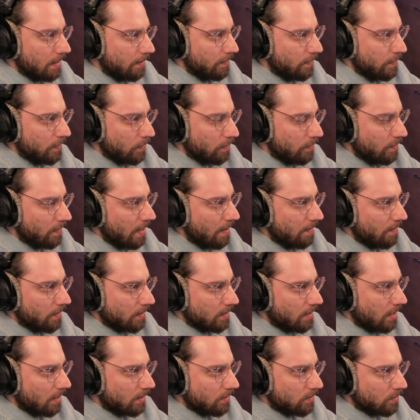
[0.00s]
if you've never
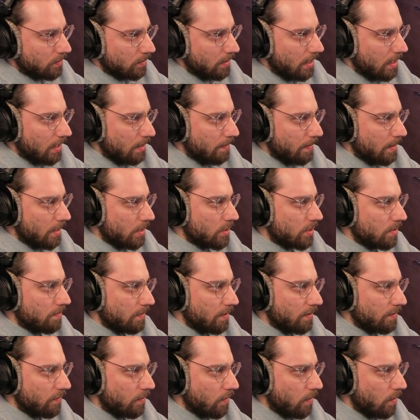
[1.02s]
done 2D animation
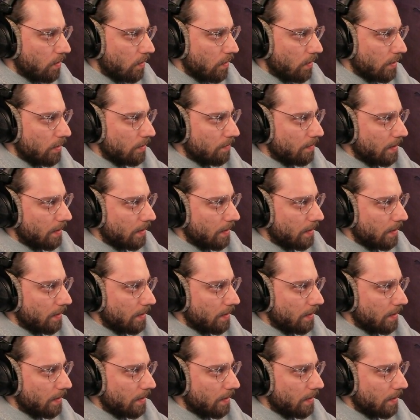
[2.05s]
before, you